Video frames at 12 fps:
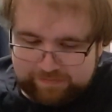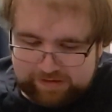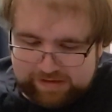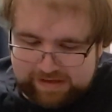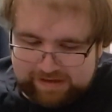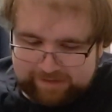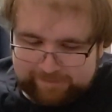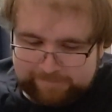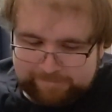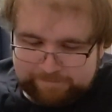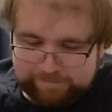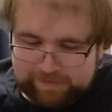But yeah,
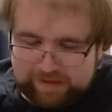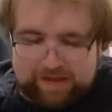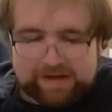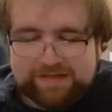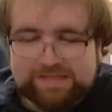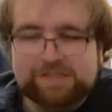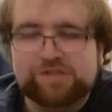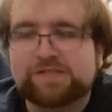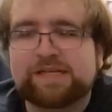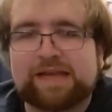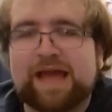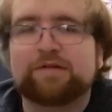and it's
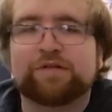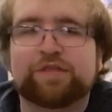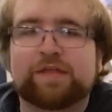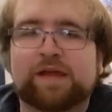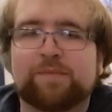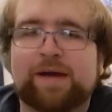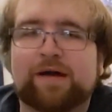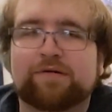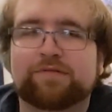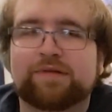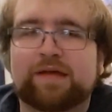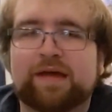interesting now to think
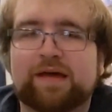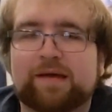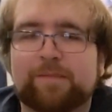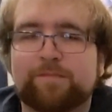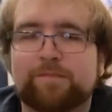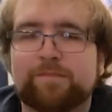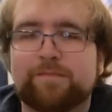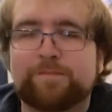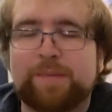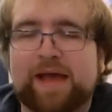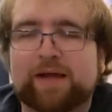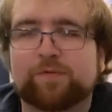about uh,
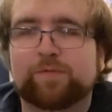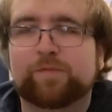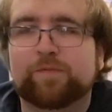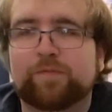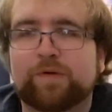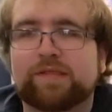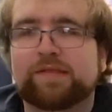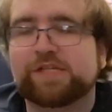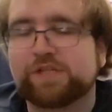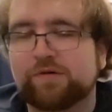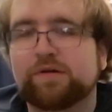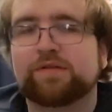back when
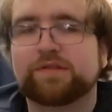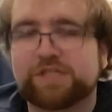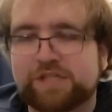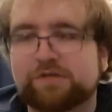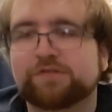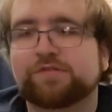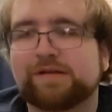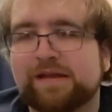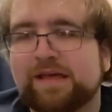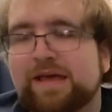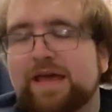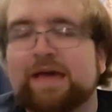it showed all the
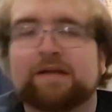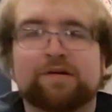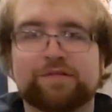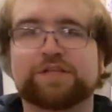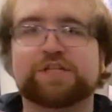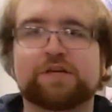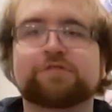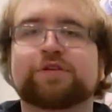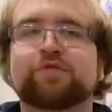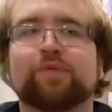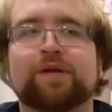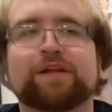children and all the
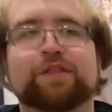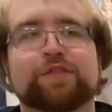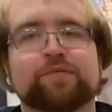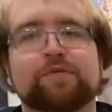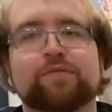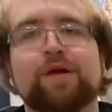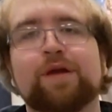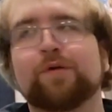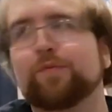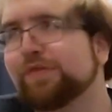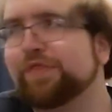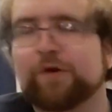children running through
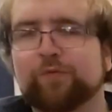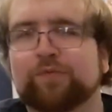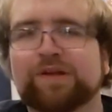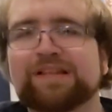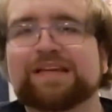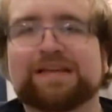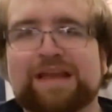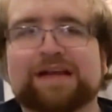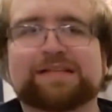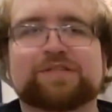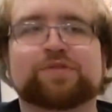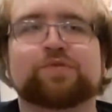with their really
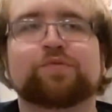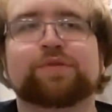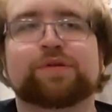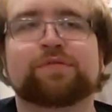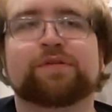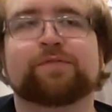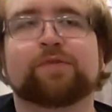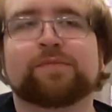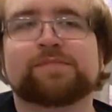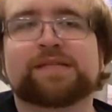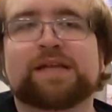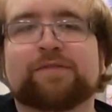nice school
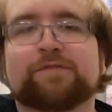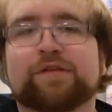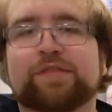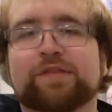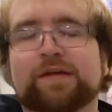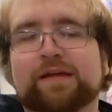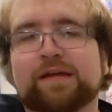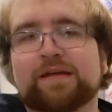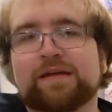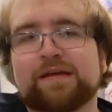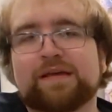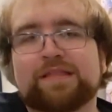uniforms and everything.
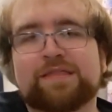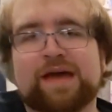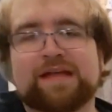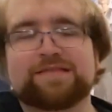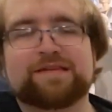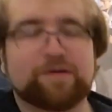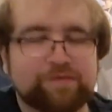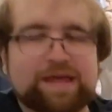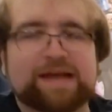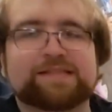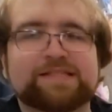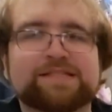That you know
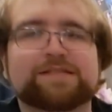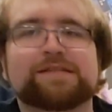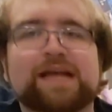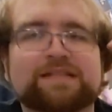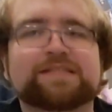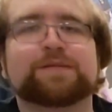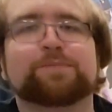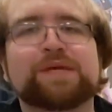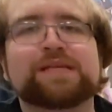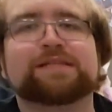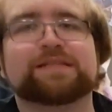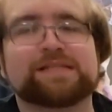that's that's to
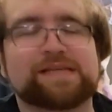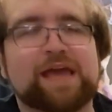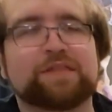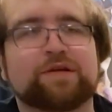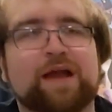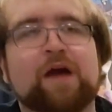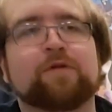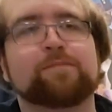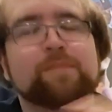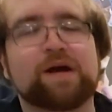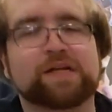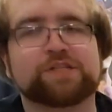piece it together how
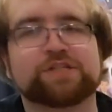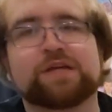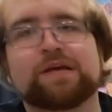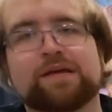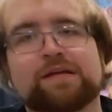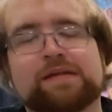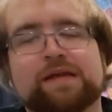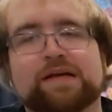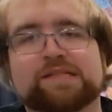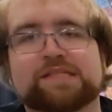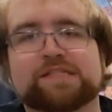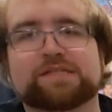much
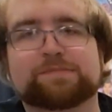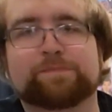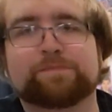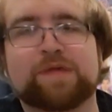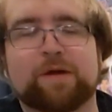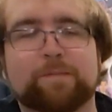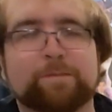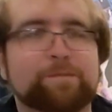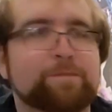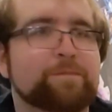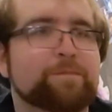Gus's you know